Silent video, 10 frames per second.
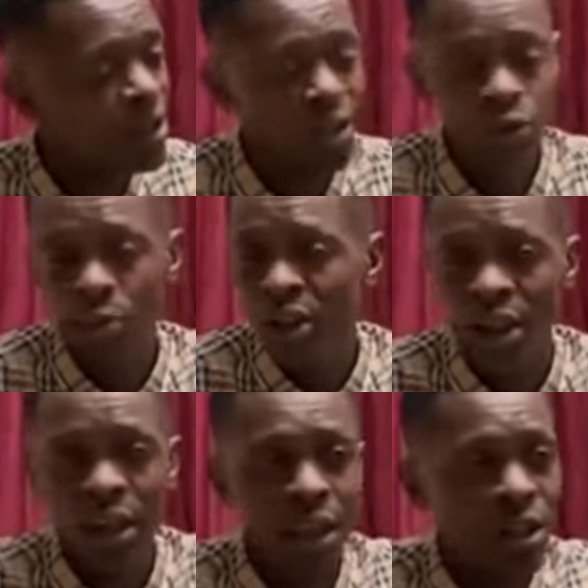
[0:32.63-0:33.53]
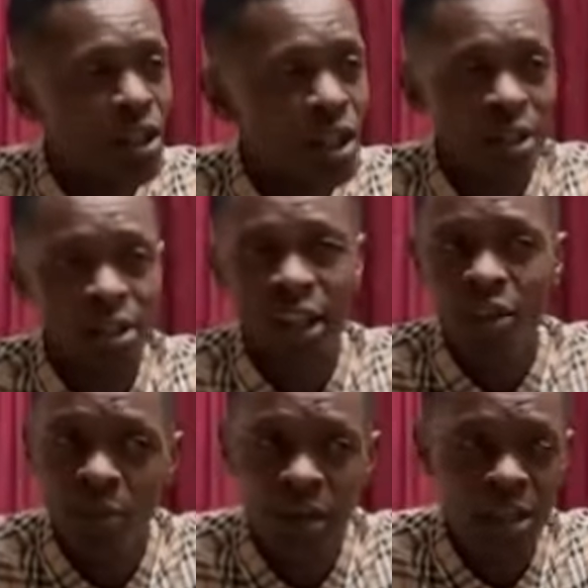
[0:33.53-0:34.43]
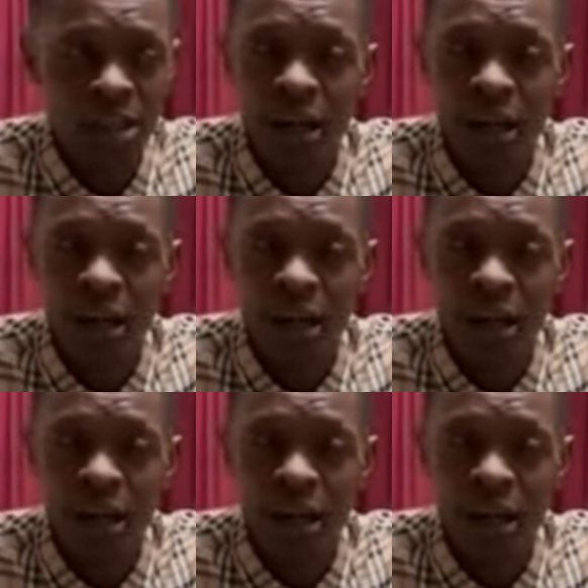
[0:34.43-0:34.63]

just too much energy, excitement.